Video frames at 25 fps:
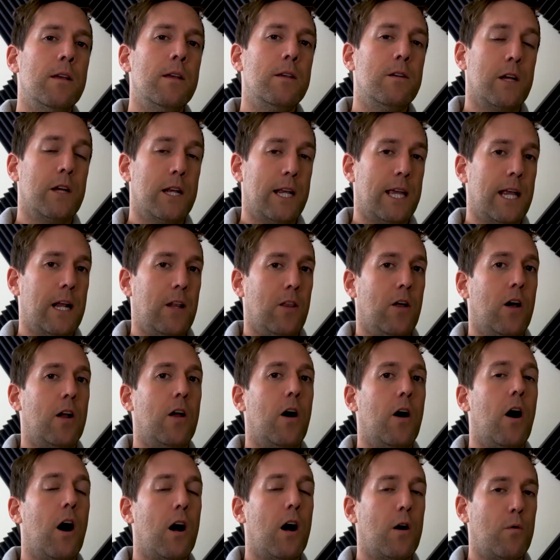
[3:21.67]
You're gonna get a lot
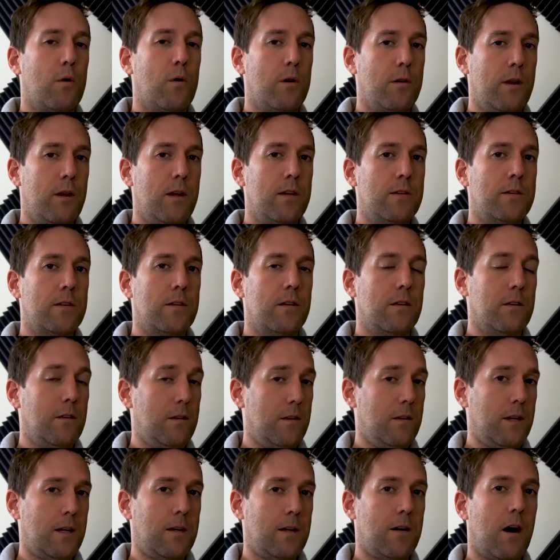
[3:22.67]
of awkwardness,
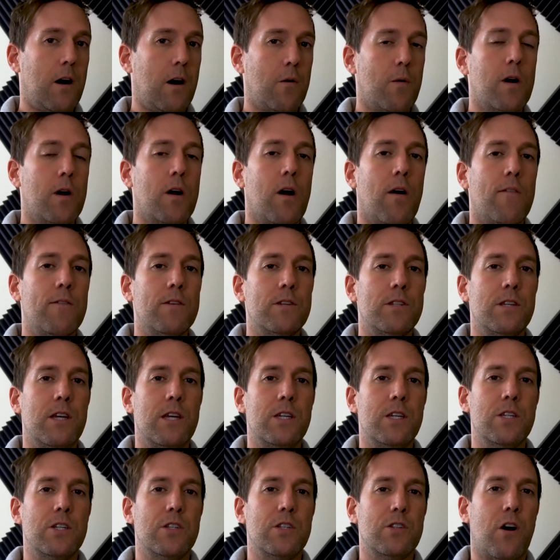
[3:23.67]
like awkward
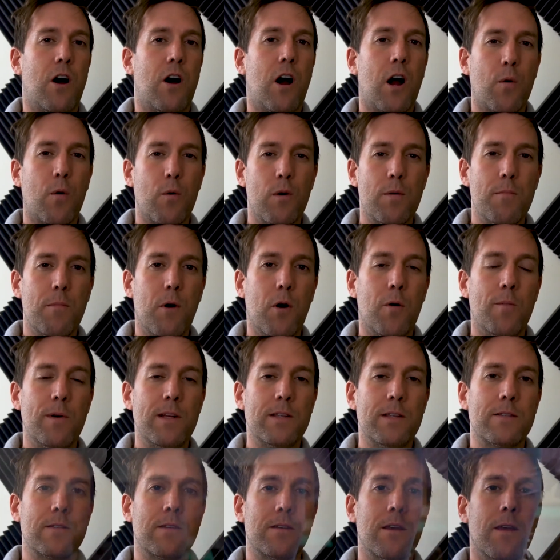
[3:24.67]
conversations, awkward
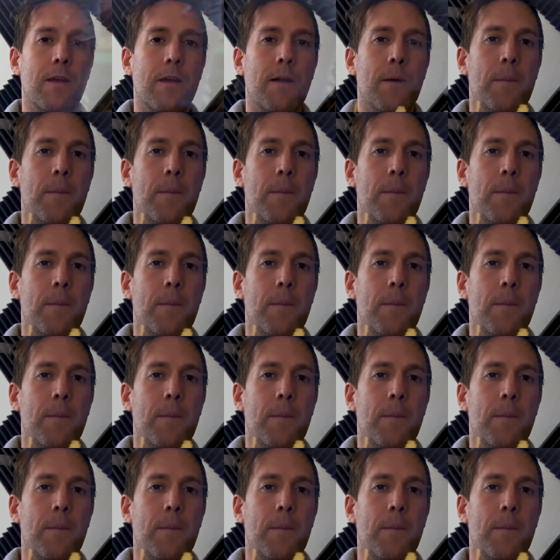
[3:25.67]
moments,